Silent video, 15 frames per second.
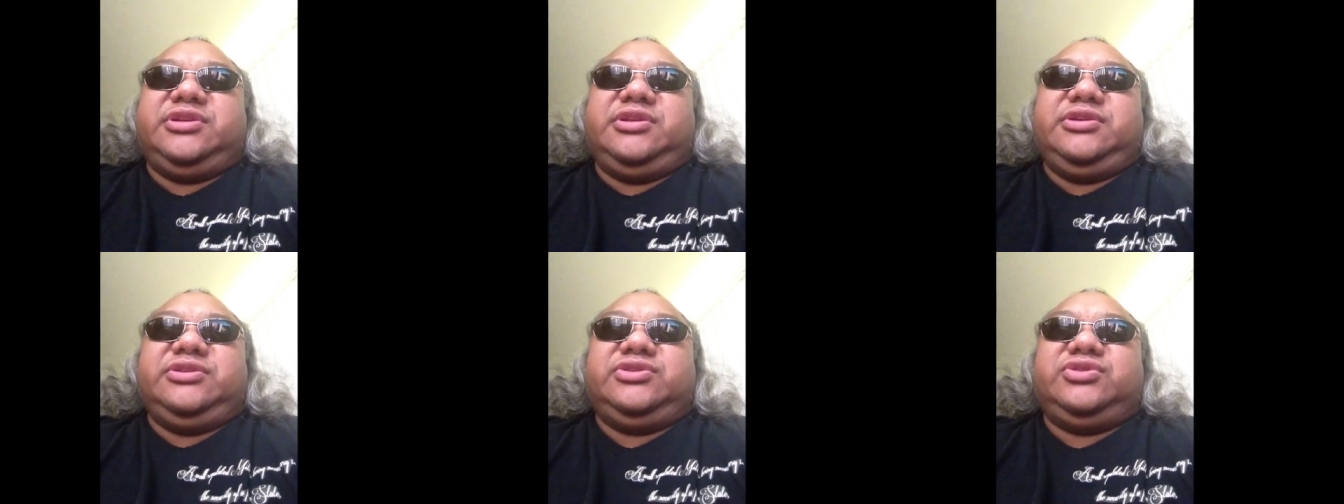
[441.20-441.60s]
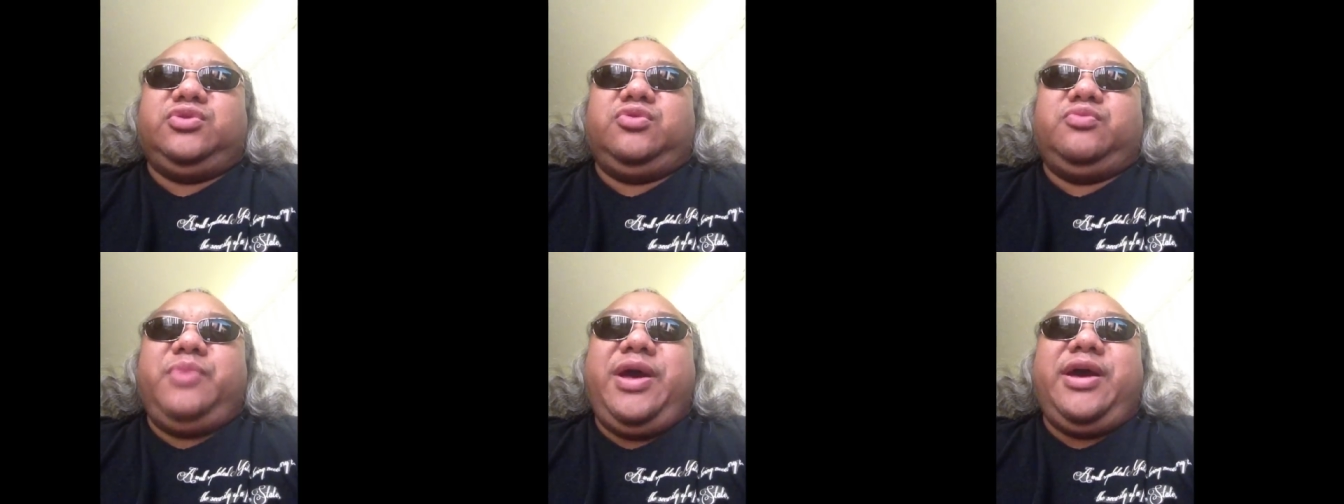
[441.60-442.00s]
is
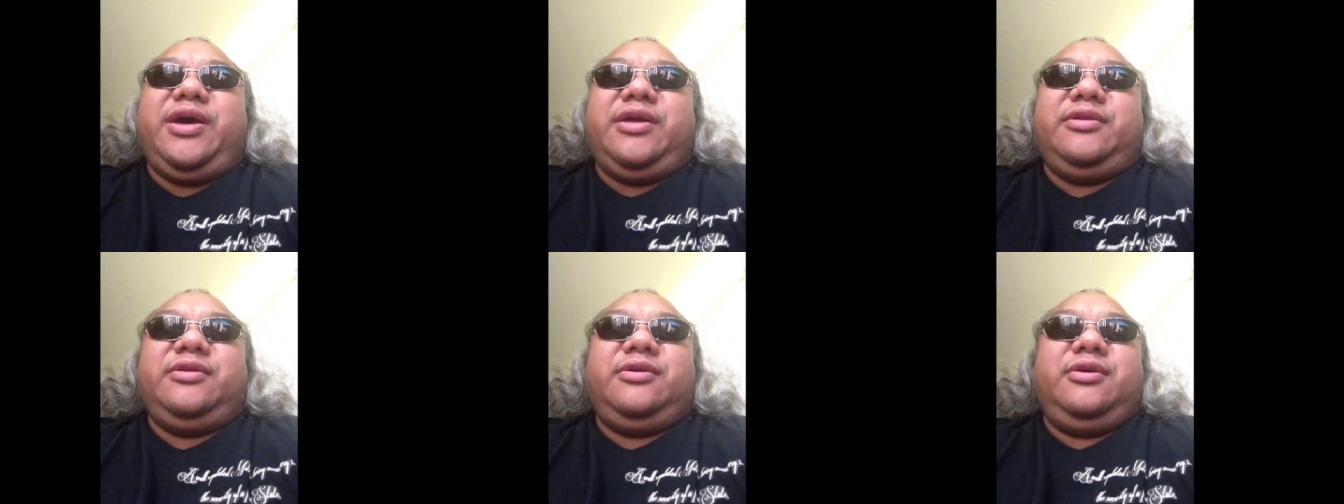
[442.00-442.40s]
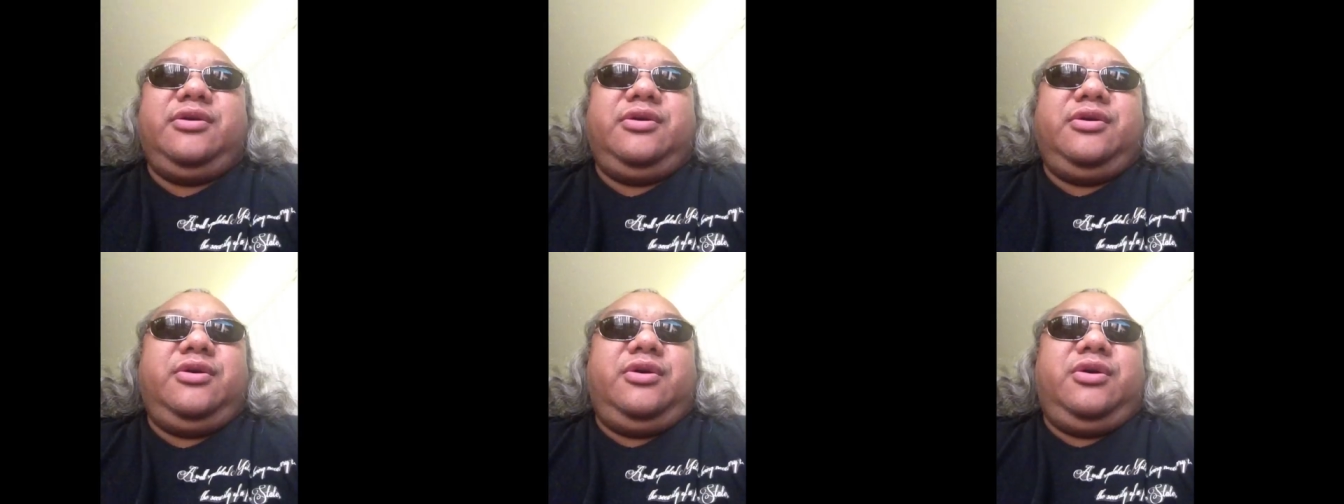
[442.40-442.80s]
so bad,
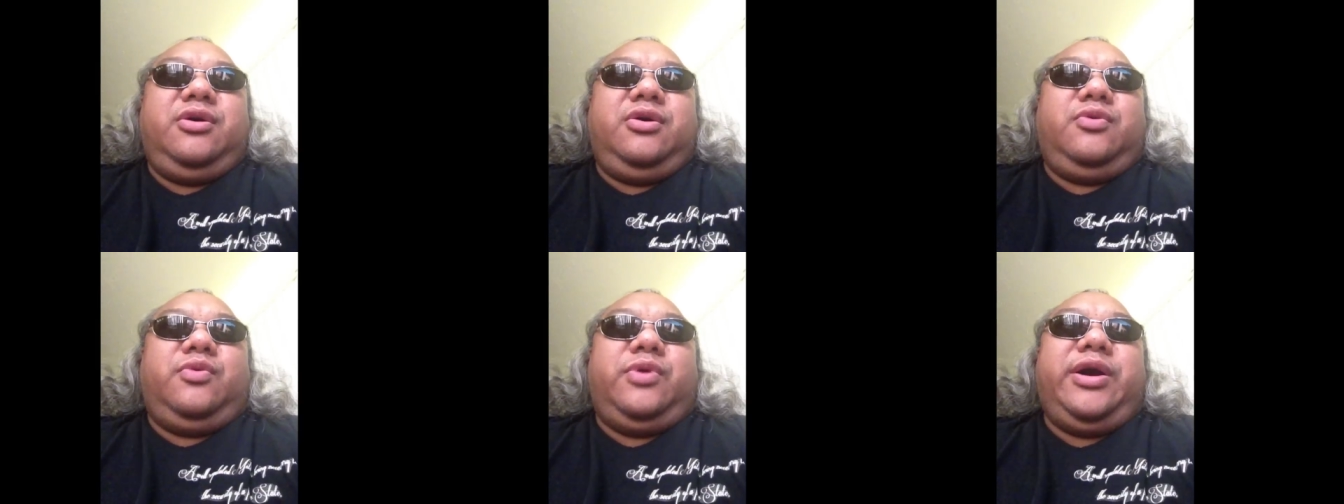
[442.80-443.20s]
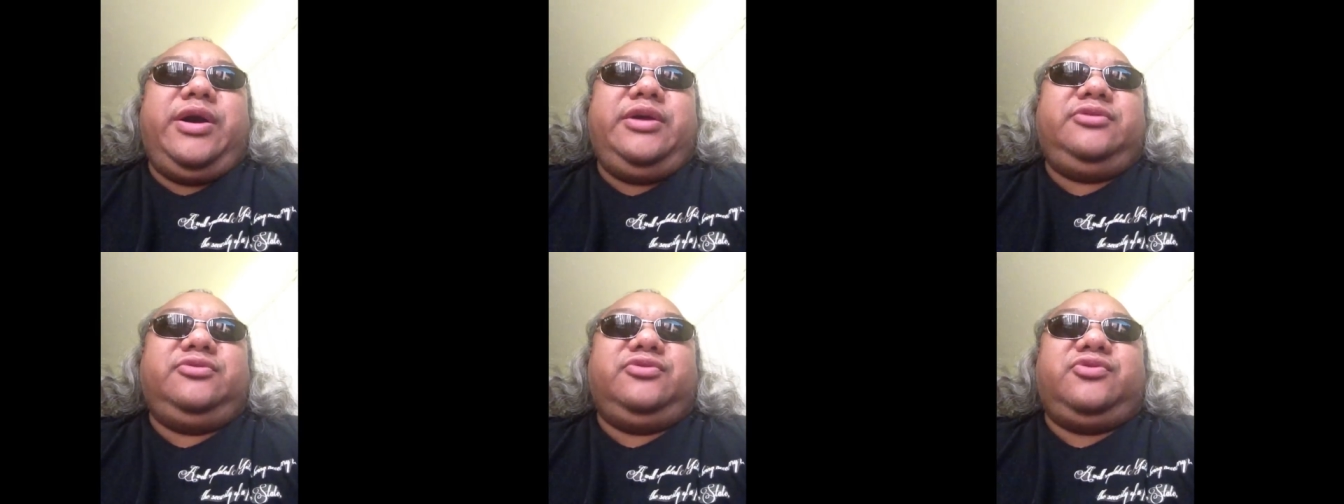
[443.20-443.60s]

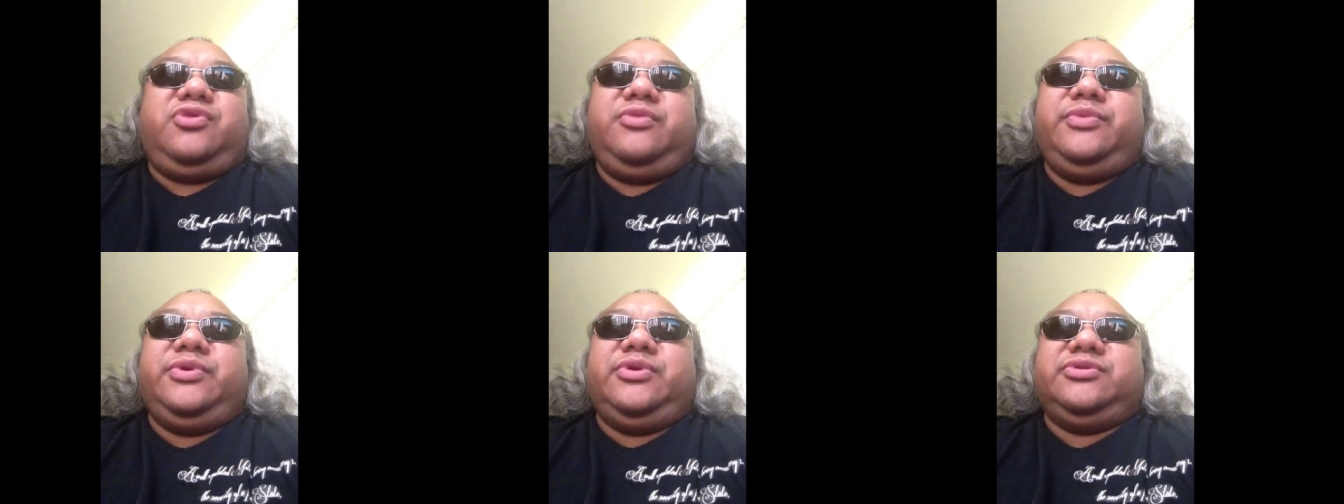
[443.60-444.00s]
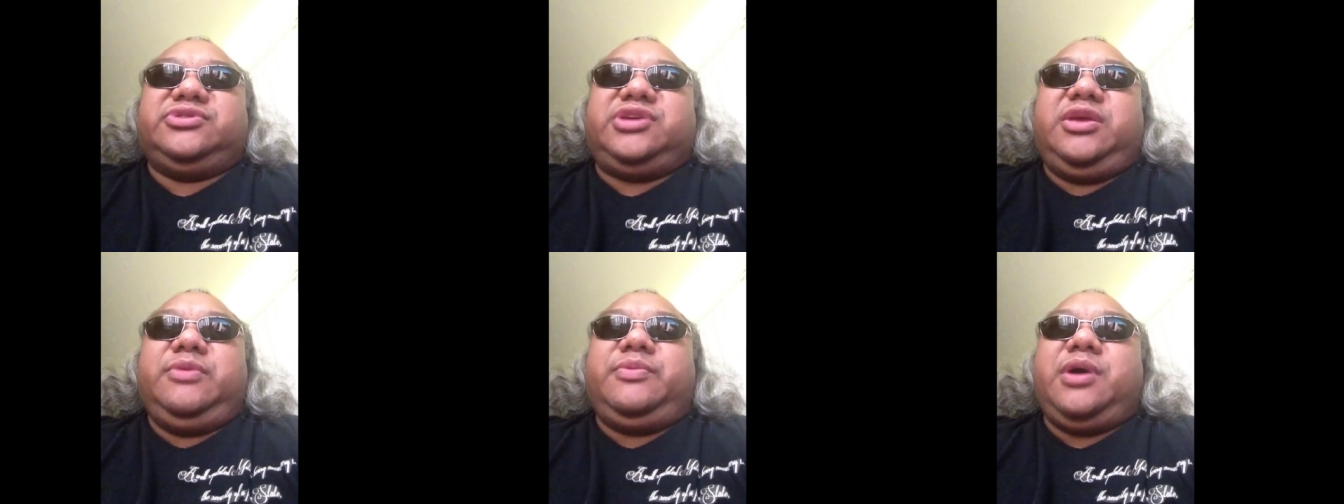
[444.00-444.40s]
why do criminals
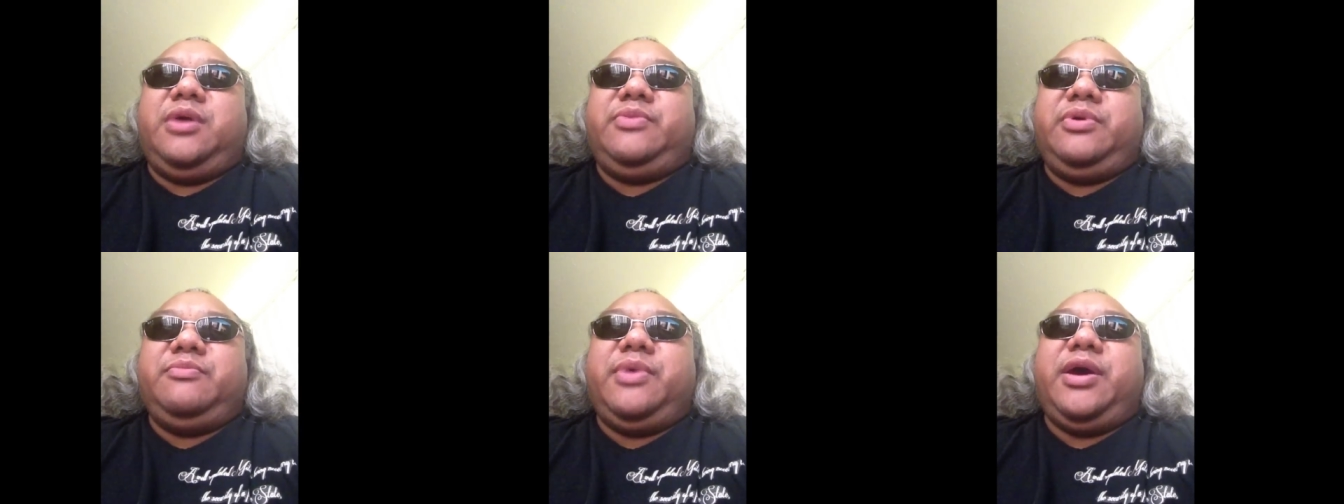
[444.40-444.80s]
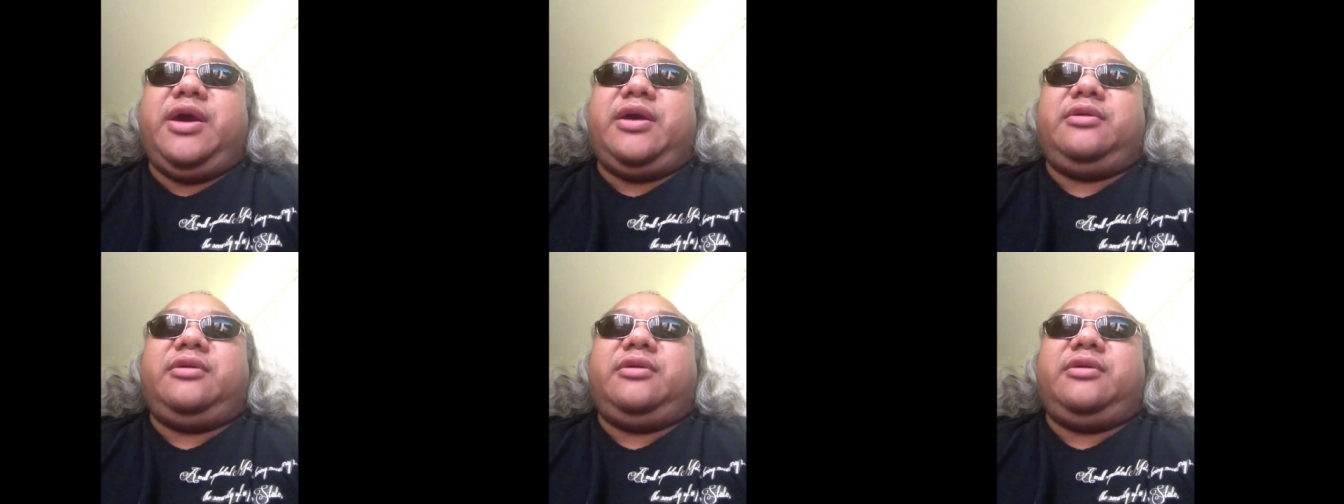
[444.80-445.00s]
keep coming back?